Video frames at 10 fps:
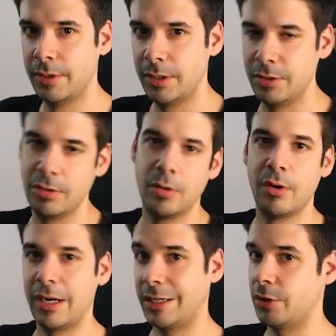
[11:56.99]
you know,
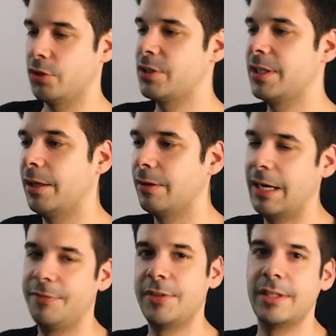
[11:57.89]
or a cross sell
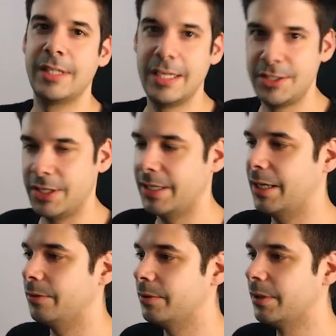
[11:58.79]
after they check
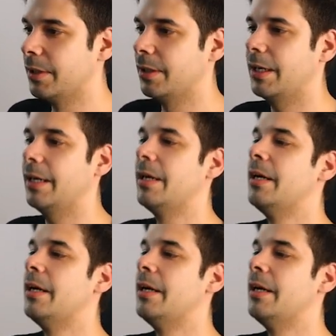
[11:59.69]
out, right?